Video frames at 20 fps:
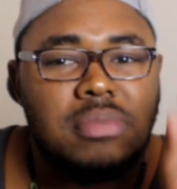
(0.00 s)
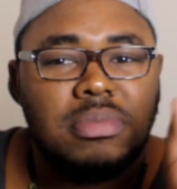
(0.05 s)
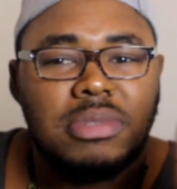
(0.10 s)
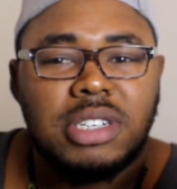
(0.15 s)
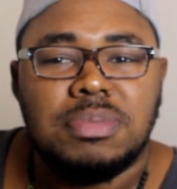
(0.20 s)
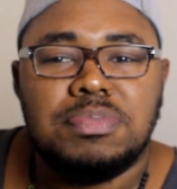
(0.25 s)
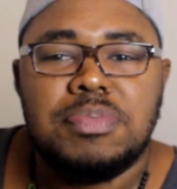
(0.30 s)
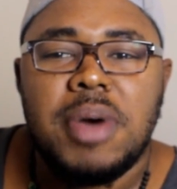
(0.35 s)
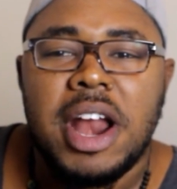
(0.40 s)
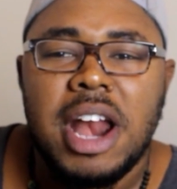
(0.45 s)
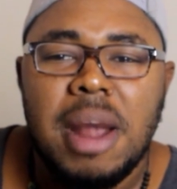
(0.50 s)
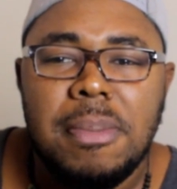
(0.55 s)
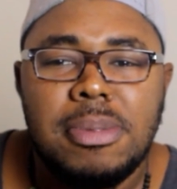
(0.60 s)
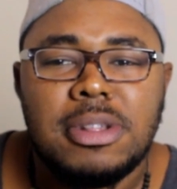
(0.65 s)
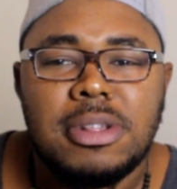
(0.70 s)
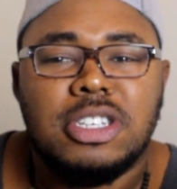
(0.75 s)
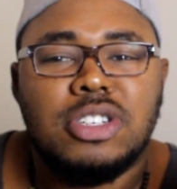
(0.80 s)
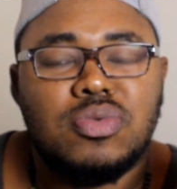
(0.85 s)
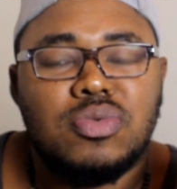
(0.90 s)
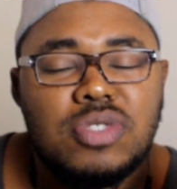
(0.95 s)
The
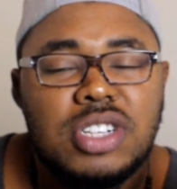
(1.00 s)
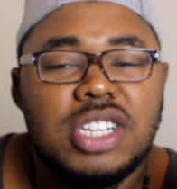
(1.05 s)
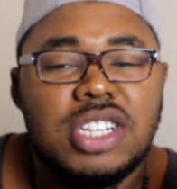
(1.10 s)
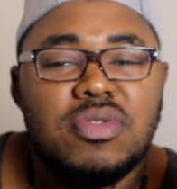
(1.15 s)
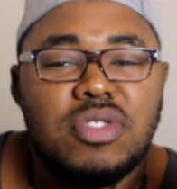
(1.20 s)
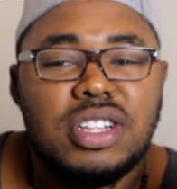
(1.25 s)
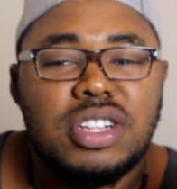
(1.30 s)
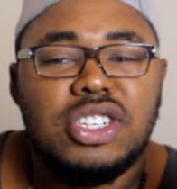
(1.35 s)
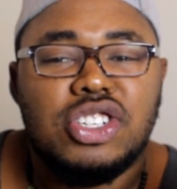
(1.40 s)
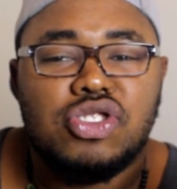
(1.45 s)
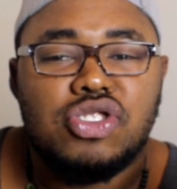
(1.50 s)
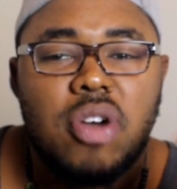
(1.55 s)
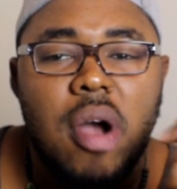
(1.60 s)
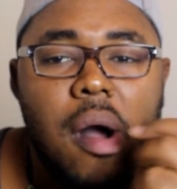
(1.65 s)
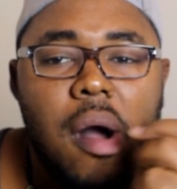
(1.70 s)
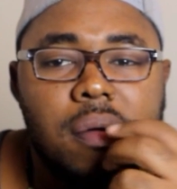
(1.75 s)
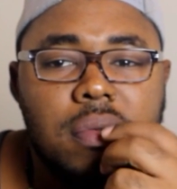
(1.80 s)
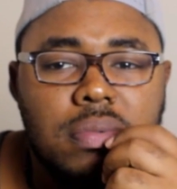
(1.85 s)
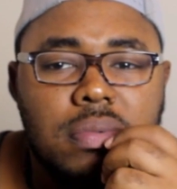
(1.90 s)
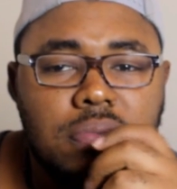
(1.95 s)
pineapple is really, really
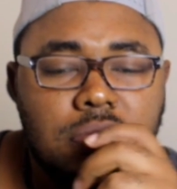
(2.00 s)
strong.